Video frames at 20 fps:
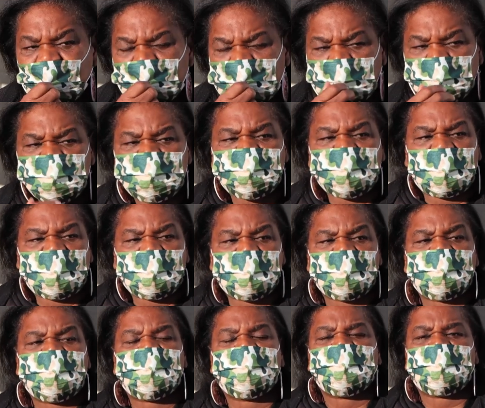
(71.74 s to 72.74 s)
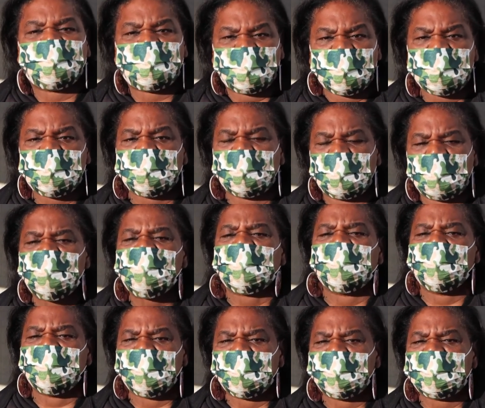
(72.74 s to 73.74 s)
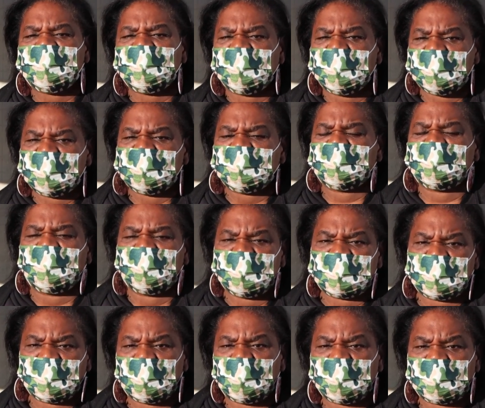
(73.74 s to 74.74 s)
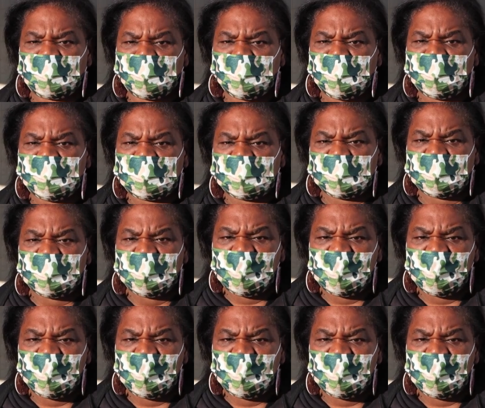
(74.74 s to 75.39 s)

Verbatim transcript: so we try to feed the whole community and service the whole community.